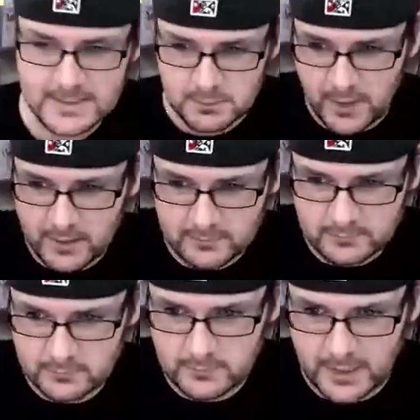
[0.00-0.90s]
that's my
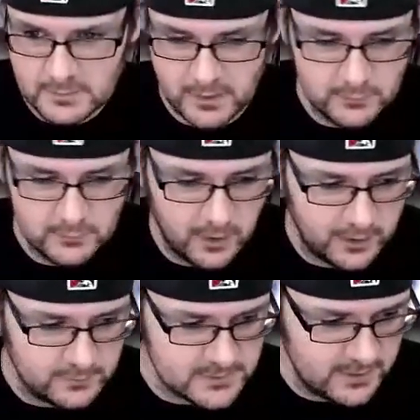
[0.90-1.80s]
that's my new
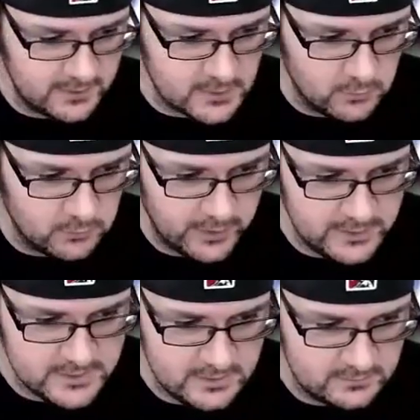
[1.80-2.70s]
dog upstairs going
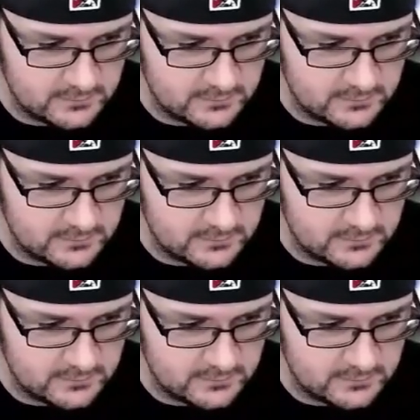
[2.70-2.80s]
crazy.